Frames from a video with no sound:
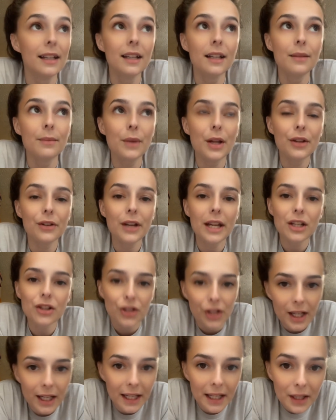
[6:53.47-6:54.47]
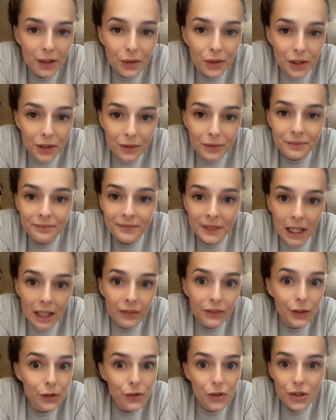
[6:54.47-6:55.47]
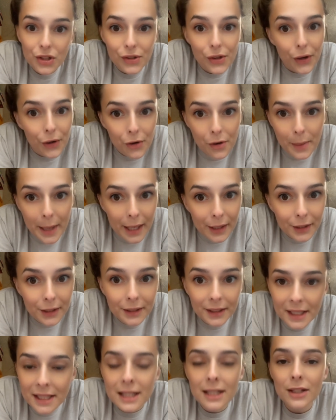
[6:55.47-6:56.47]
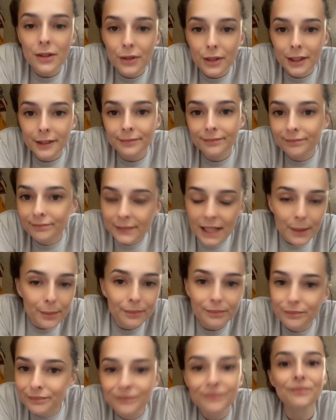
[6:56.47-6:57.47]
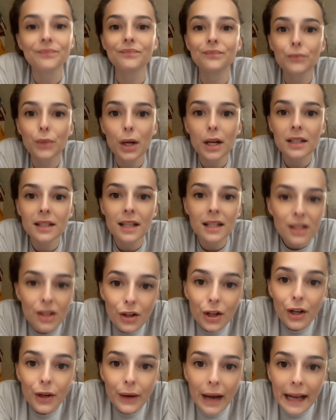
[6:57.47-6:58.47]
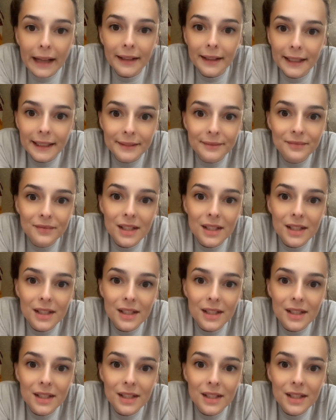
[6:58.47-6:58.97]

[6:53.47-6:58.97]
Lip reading: Mother Nature can heal you if you'll just learn about her and listen to her and process her correctly.